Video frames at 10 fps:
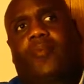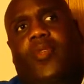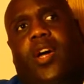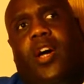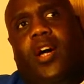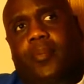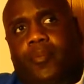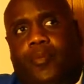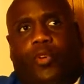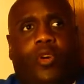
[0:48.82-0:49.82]
um,
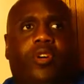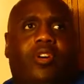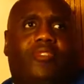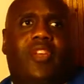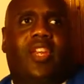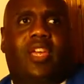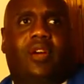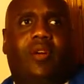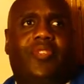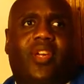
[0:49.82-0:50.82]
or a video.
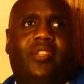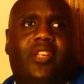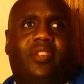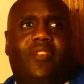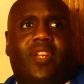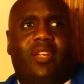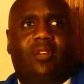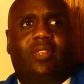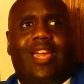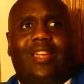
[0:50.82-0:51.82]
I think I did a video
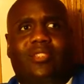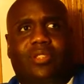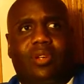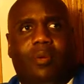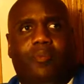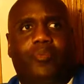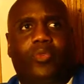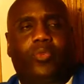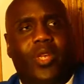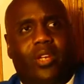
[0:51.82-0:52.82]
last um,
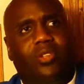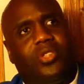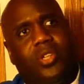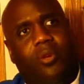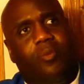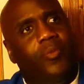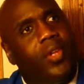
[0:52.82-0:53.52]
week or so.